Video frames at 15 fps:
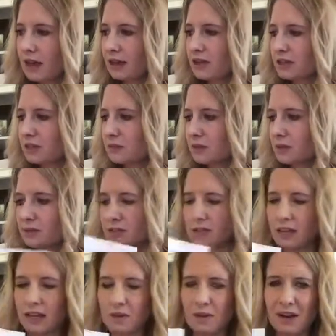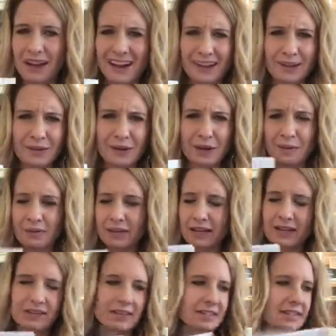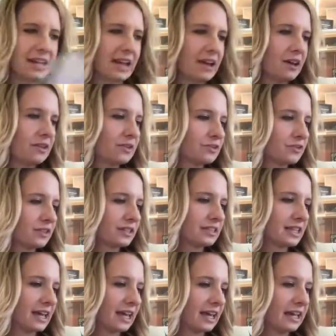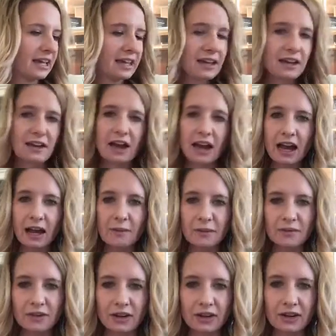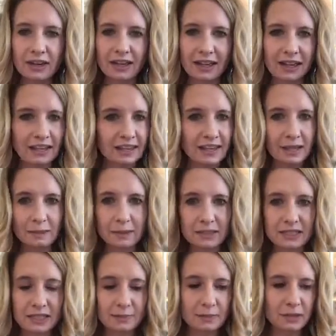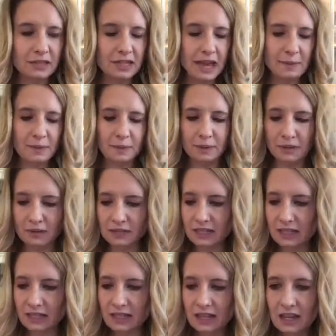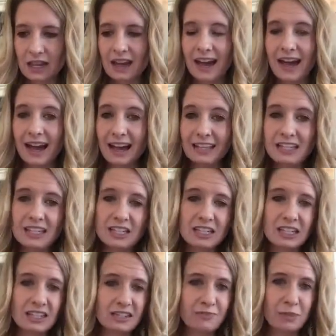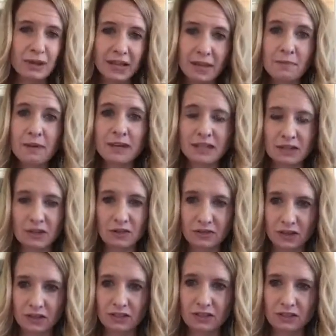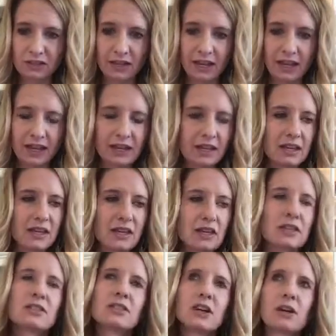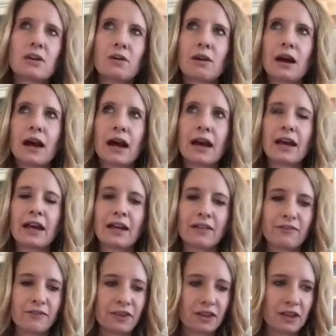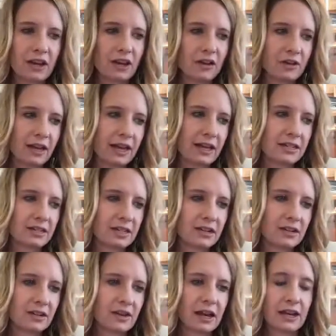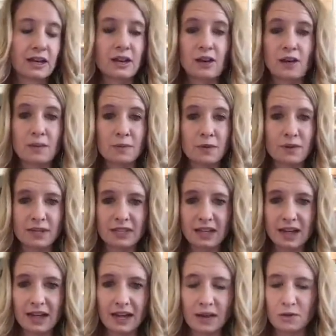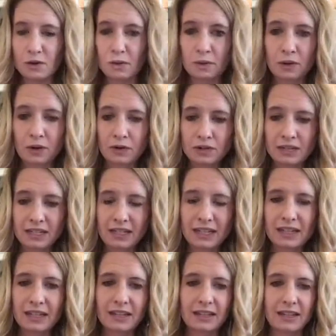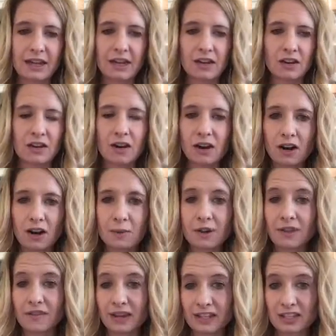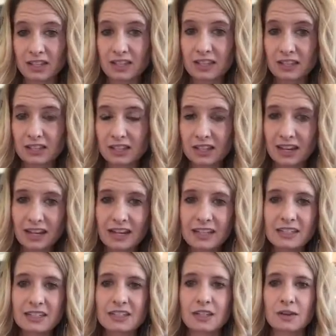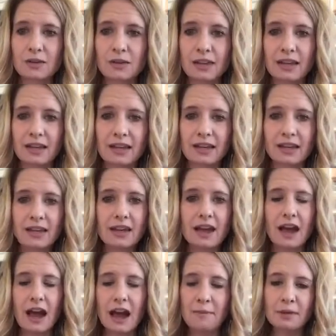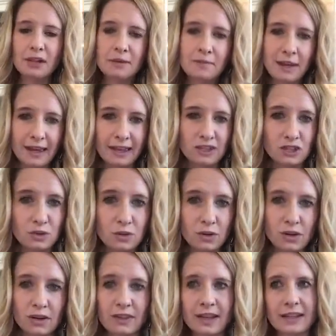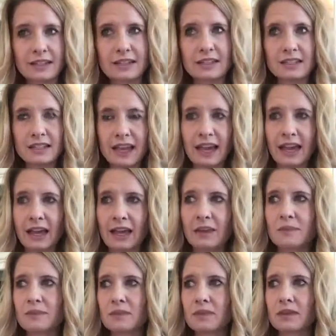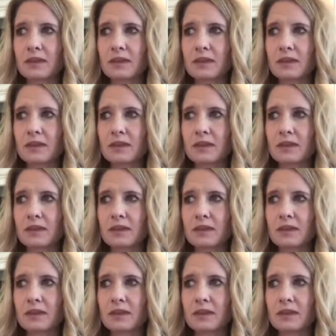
I know sometimes you're like, well, how do I plan this out for the day? I'm a very like keep it simple type of person. I tend to plan my dinner first, okay? So I figure out, okay, at dinner, I know I'm going to have a protein and a carb and a veggie tonight. So then I'm going to make sure that today